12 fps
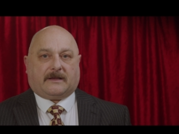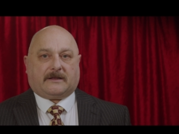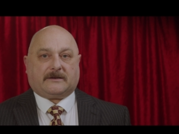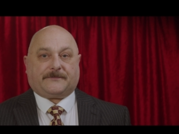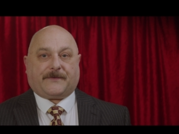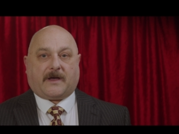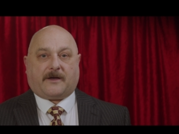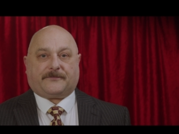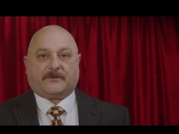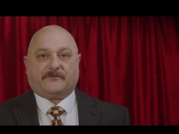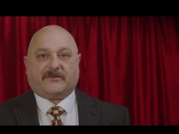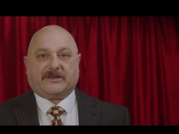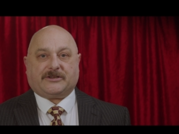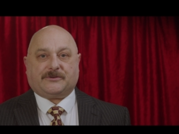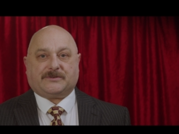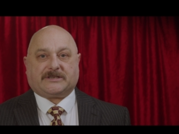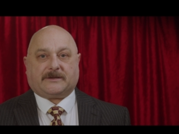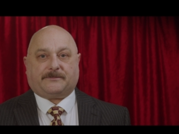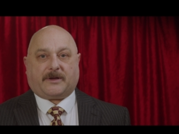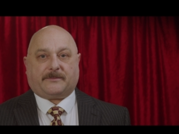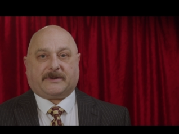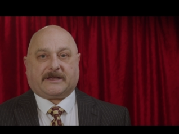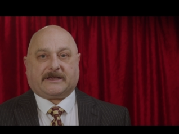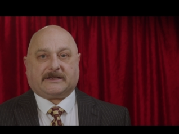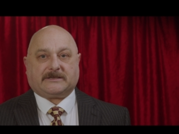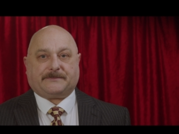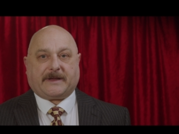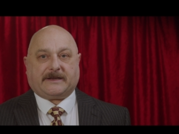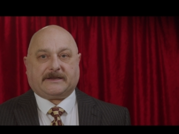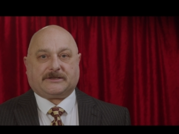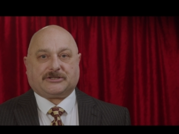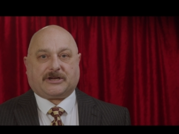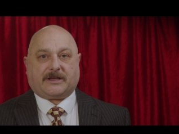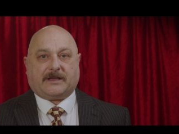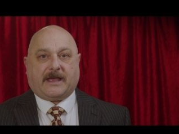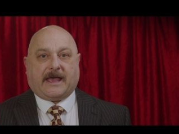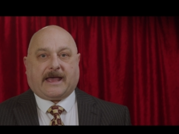And far from reducing public expenditure,